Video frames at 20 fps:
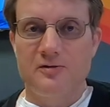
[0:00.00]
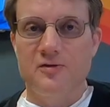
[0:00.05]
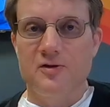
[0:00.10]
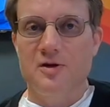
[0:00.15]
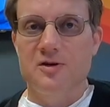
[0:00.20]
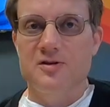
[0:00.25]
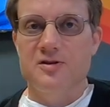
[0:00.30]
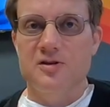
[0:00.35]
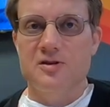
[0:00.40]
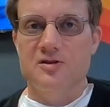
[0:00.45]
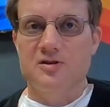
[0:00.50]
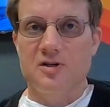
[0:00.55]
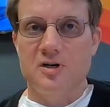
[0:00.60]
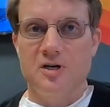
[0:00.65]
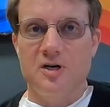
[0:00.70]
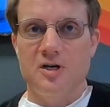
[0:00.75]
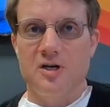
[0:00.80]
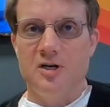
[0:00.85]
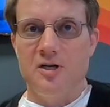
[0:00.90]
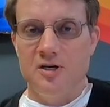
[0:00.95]
first
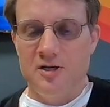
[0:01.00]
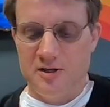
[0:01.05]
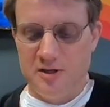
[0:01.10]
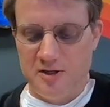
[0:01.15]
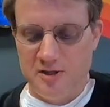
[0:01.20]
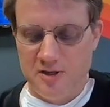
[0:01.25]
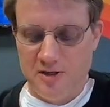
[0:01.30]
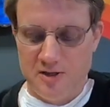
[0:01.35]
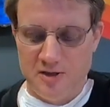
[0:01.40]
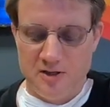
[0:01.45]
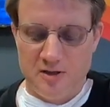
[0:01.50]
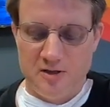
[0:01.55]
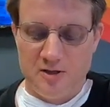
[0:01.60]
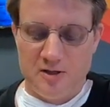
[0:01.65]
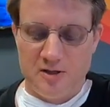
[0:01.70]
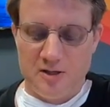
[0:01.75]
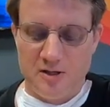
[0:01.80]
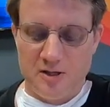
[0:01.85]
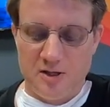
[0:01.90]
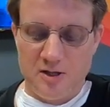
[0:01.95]
started
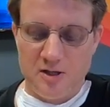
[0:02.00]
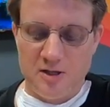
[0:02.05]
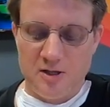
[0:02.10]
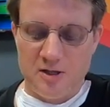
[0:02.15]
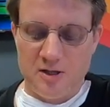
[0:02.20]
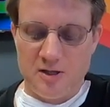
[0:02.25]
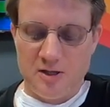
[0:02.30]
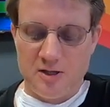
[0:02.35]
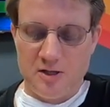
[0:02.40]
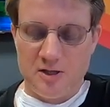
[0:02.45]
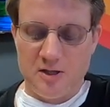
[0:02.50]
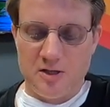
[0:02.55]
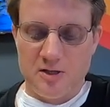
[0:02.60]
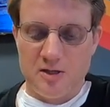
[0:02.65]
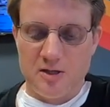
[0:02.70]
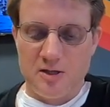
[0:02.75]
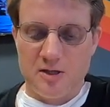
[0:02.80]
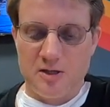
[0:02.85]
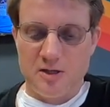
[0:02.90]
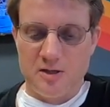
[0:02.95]

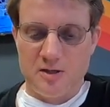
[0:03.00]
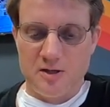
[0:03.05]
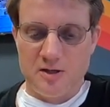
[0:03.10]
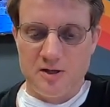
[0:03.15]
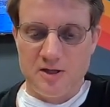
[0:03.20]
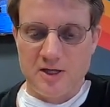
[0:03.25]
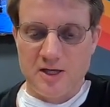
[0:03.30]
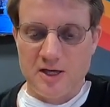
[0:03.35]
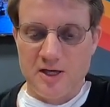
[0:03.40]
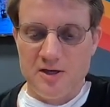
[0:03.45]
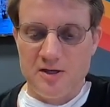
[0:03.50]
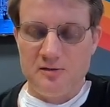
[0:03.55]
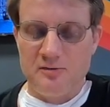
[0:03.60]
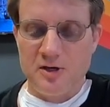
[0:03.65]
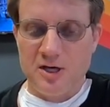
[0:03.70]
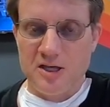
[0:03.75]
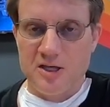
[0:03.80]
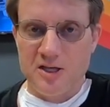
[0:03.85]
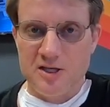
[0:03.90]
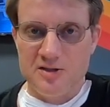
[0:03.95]
in the end of
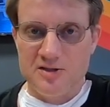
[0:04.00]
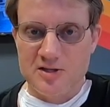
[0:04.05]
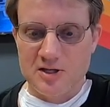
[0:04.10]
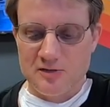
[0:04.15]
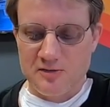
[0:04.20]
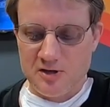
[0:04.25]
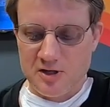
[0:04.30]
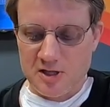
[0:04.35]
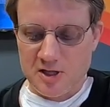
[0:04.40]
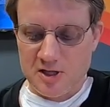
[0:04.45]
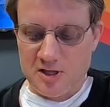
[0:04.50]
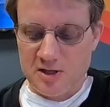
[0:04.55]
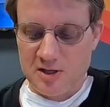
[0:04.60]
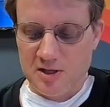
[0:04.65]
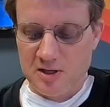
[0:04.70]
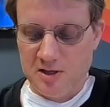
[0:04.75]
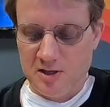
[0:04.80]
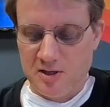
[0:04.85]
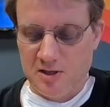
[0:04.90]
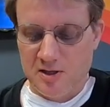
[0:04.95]
1970,
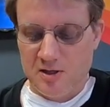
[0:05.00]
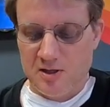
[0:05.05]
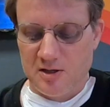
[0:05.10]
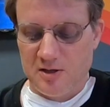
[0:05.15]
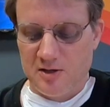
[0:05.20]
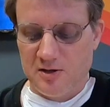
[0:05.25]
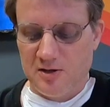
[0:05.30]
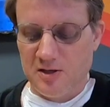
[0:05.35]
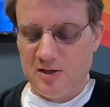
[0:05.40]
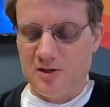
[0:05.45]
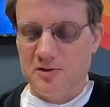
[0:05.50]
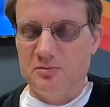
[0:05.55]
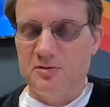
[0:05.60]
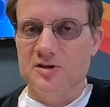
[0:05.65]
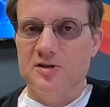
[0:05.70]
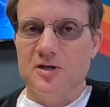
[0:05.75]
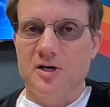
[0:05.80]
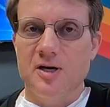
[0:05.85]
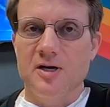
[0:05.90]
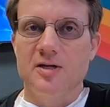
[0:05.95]
this
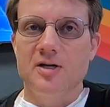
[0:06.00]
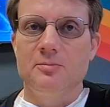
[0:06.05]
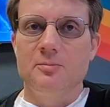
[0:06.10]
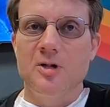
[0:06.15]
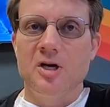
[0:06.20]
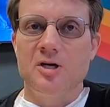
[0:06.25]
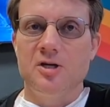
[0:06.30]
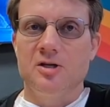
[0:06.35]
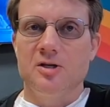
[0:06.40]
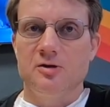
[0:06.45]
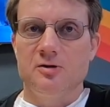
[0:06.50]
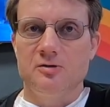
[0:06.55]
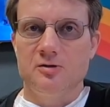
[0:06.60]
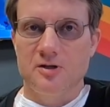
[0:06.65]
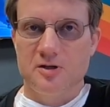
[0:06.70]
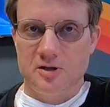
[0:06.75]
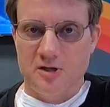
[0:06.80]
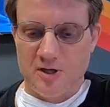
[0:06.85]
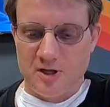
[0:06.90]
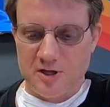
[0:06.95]
was on the menu
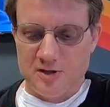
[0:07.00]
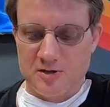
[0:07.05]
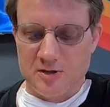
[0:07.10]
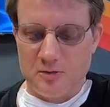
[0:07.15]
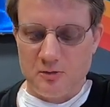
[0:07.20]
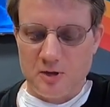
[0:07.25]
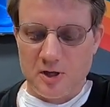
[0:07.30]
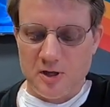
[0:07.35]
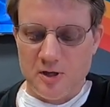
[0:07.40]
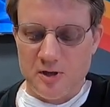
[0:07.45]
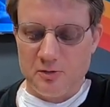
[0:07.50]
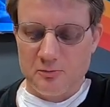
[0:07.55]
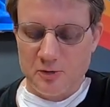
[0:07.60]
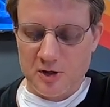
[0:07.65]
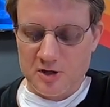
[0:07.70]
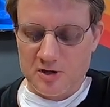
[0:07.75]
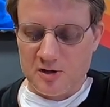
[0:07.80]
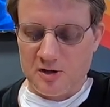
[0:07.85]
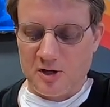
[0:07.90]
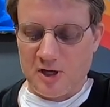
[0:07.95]
as an
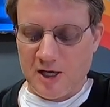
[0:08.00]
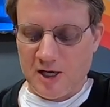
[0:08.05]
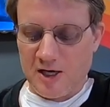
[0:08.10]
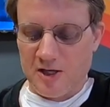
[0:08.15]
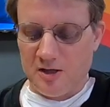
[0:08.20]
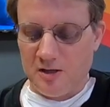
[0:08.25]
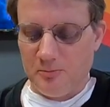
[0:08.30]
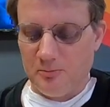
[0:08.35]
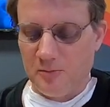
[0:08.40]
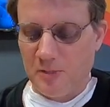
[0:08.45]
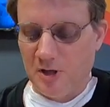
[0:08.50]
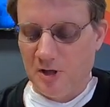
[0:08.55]
original item